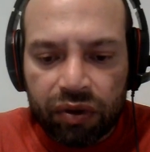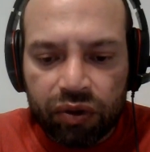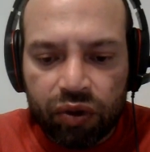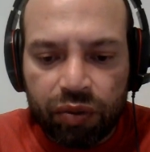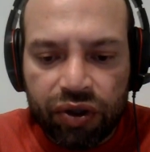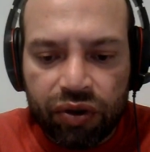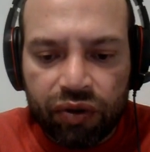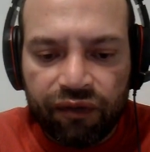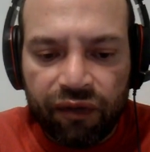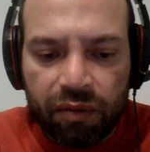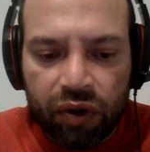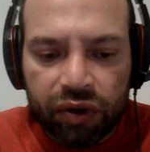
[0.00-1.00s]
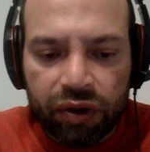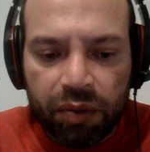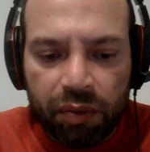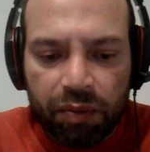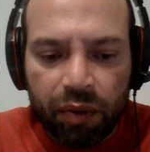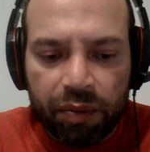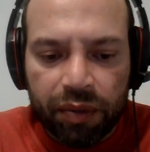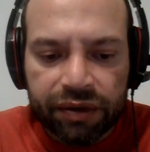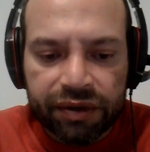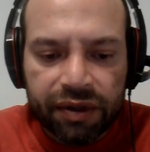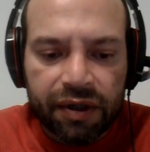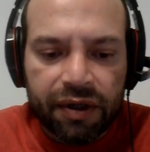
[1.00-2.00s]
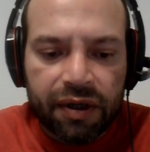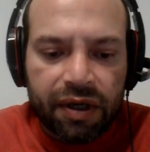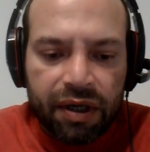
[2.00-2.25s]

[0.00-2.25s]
to be used for multiple purposes.